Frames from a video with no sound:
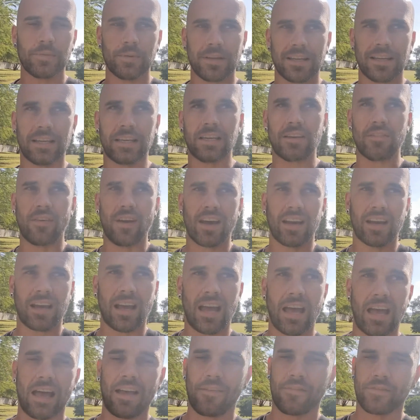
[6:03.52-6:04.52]
can give our
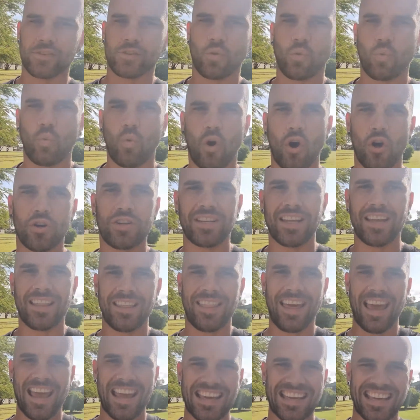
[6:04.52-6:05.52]
calves what
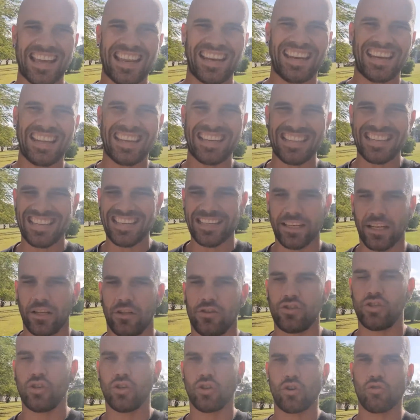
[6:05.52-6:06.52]
they need
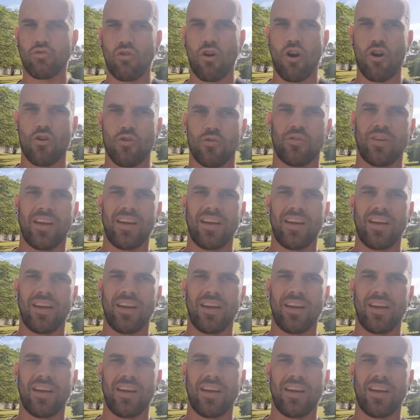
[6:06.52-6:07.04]
to grow.